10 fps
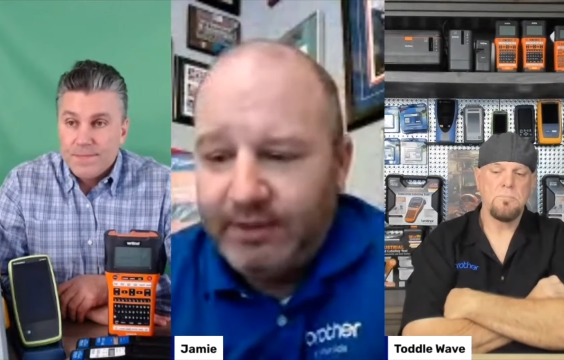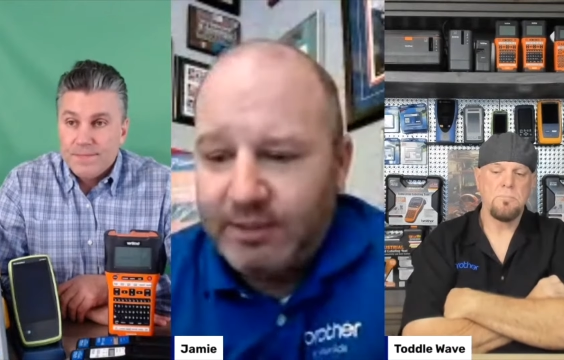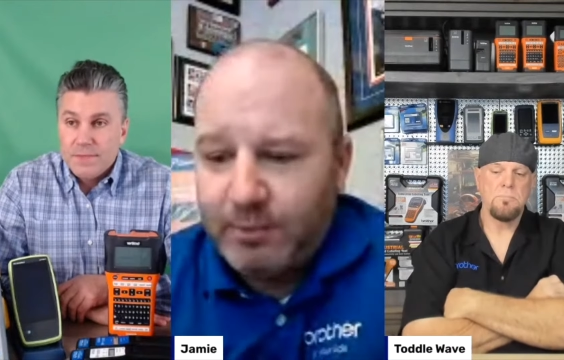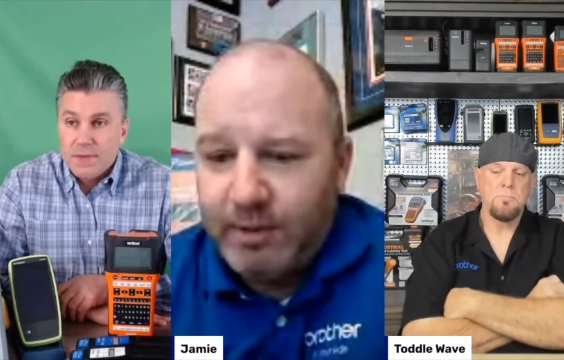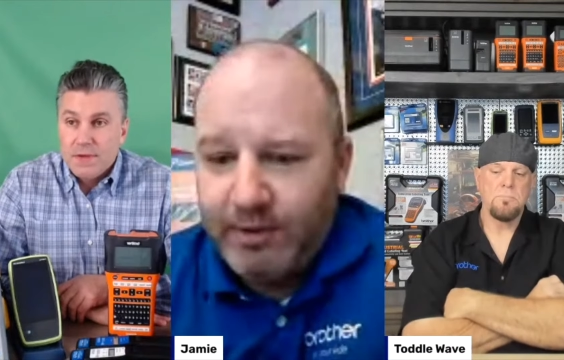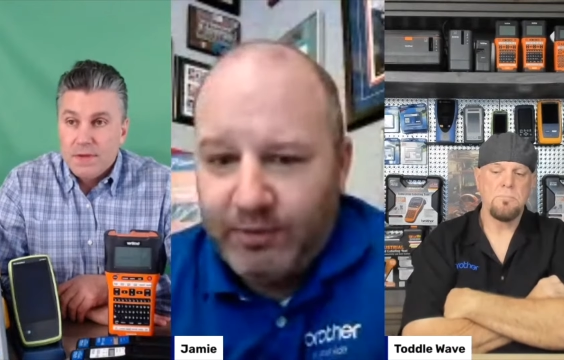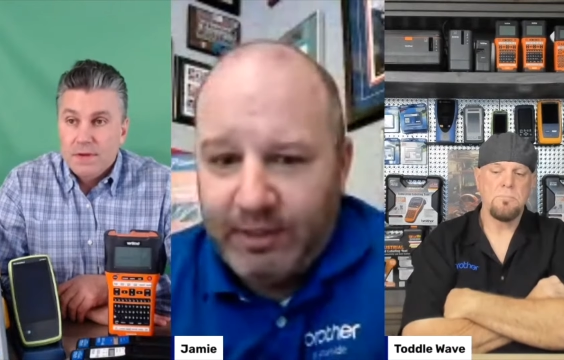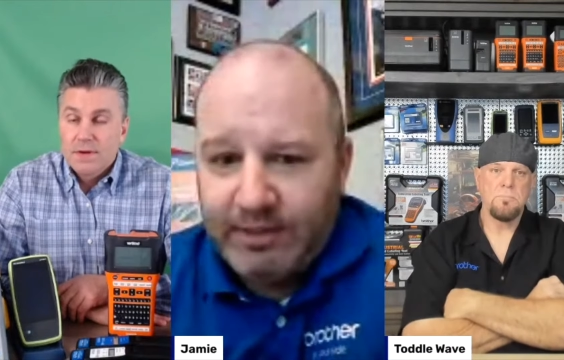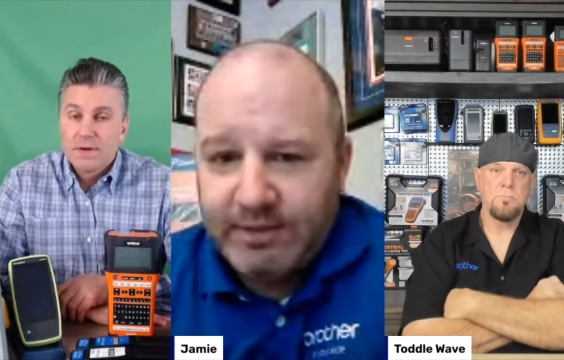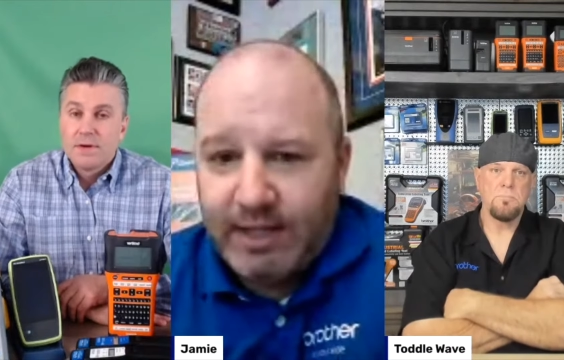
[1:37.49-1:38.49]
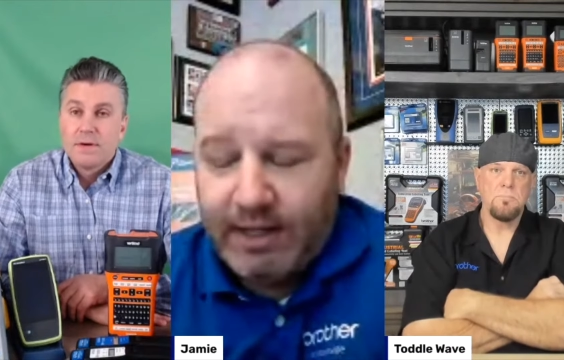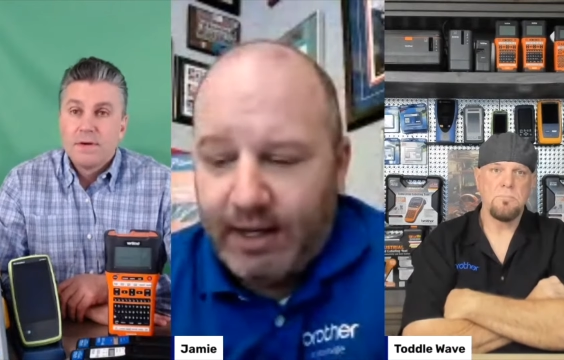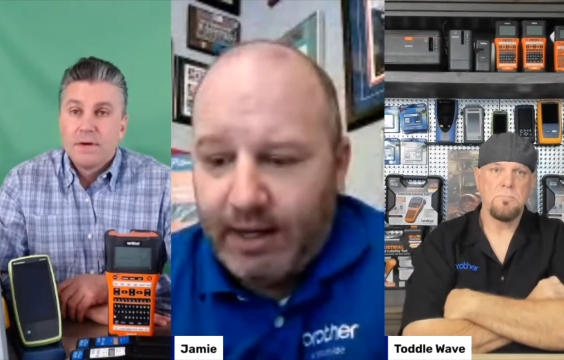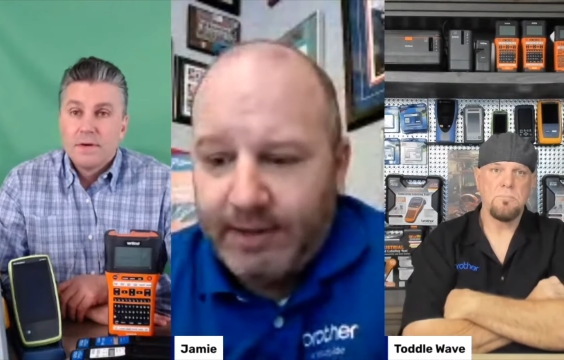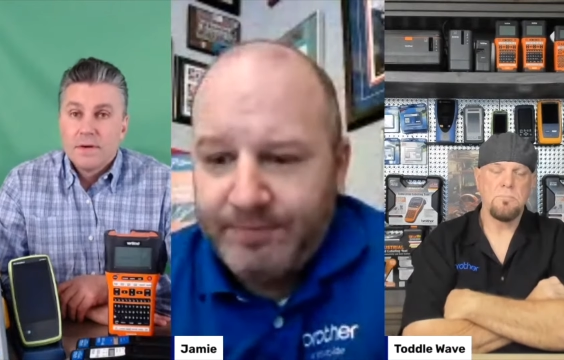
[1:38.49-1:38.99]
Speaker 1: And I think that's one of the
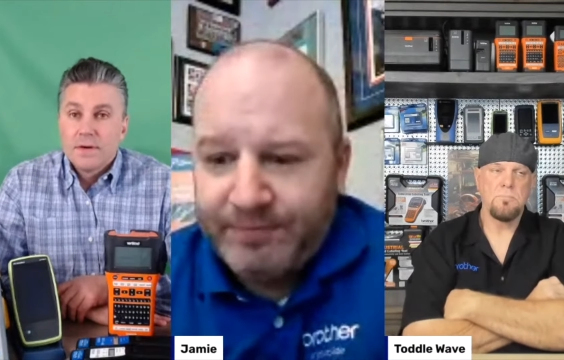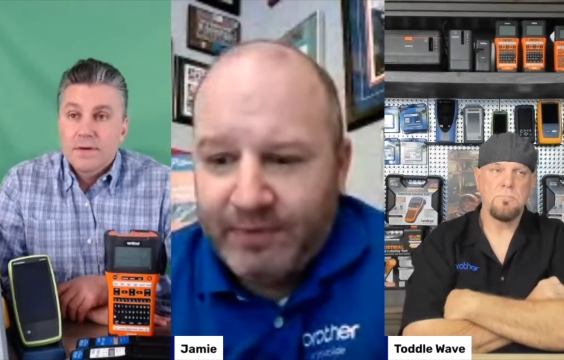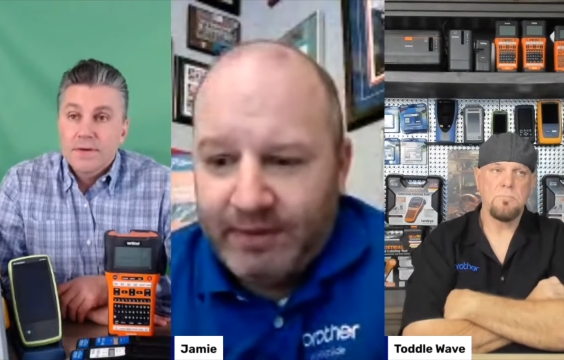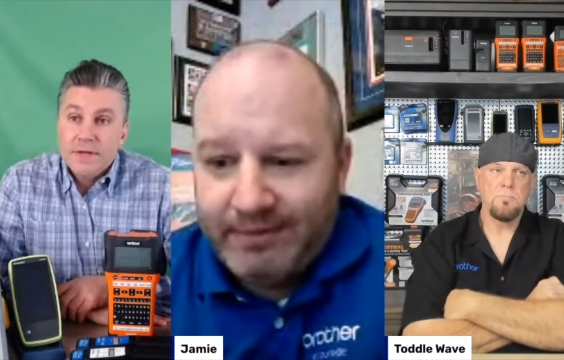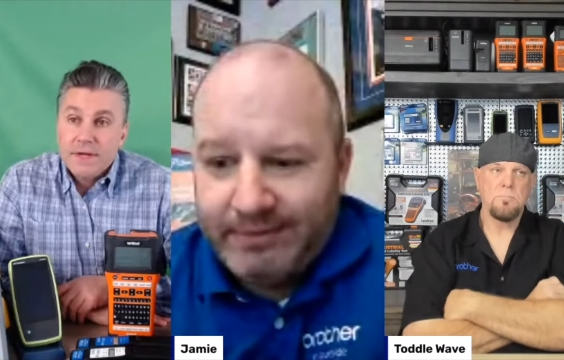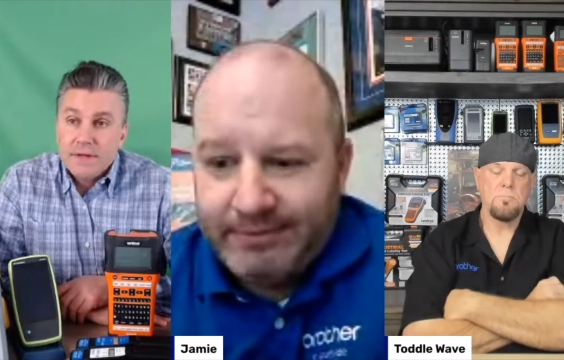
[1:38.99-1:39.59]
things that uh,